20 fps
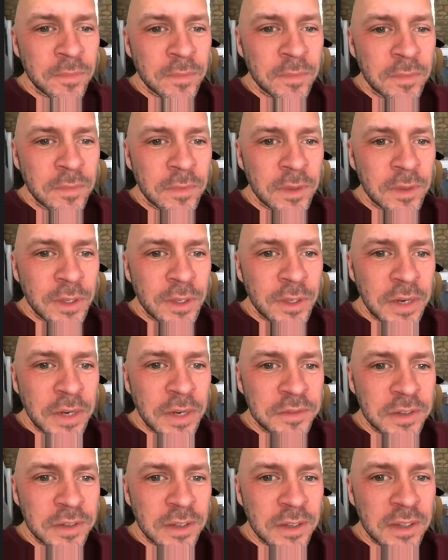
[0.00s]
you have
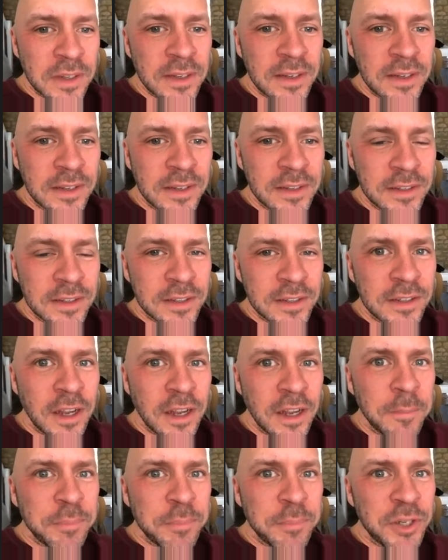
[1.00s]
to stop
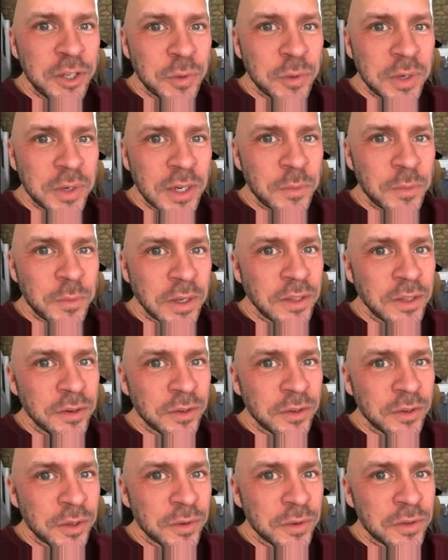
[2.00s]
doing what you're
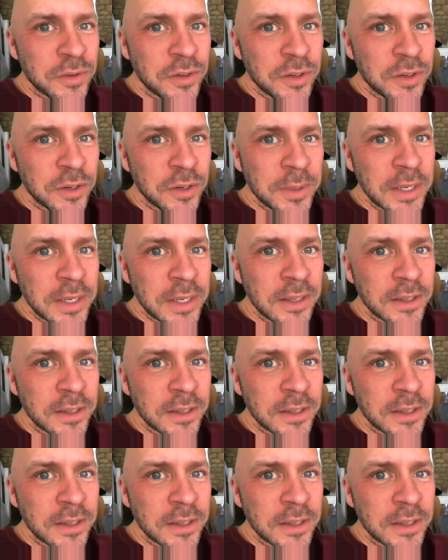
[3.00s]
used to doing.